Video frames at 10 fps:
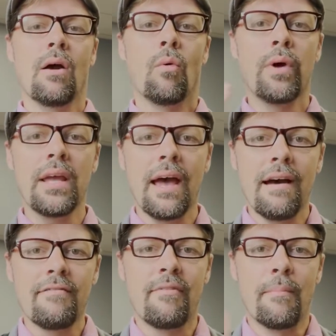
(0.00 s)
We
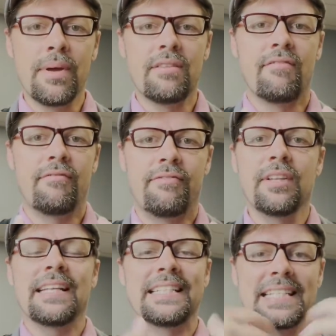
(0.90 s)
have been
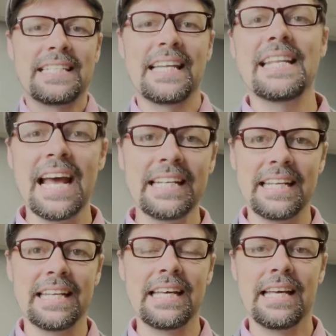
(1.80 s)
feeling
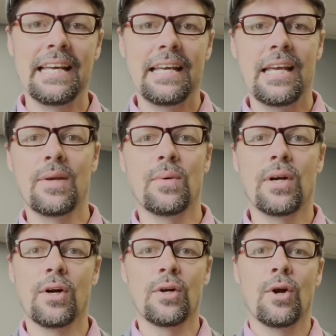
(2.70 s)
disconnected in what
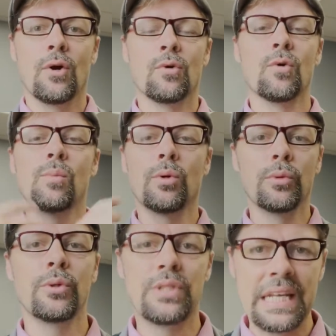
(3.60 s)
our normal
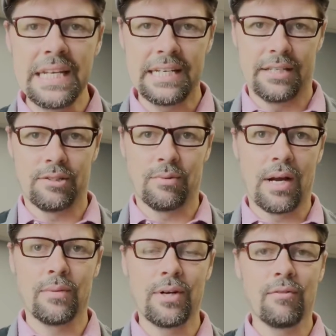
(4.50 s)
routine is,
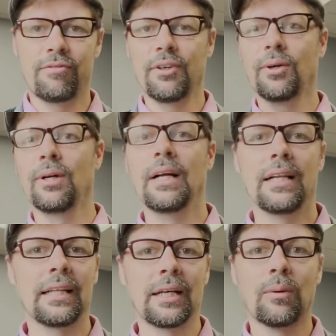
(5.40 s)
right? We don't feel
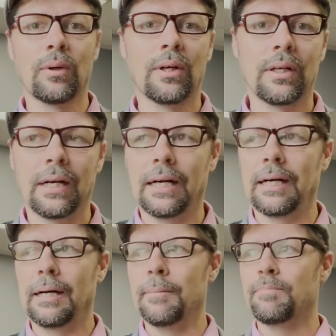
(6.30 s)
like
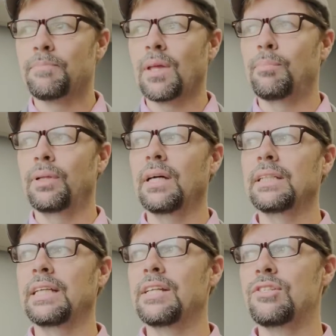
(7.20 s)
we're
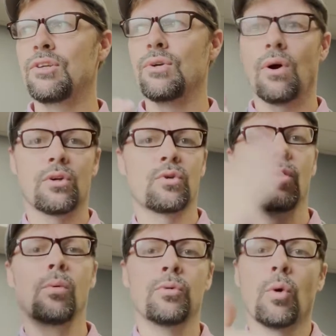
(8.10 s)
plugged into our
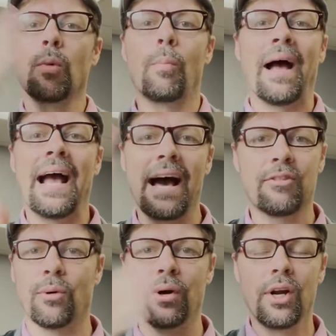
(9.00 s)
normal path
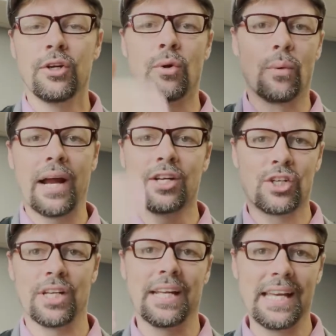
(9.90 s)
or
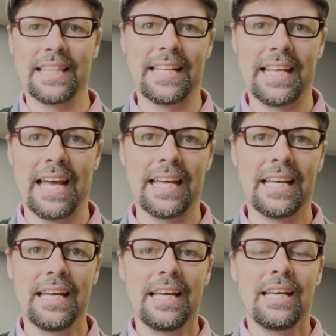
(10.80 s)
direction in the day.
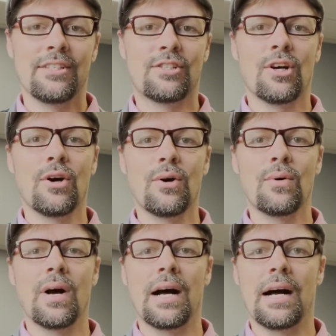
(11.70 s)

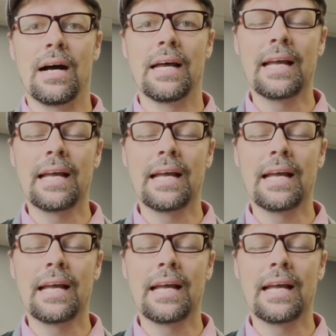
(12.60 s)
So it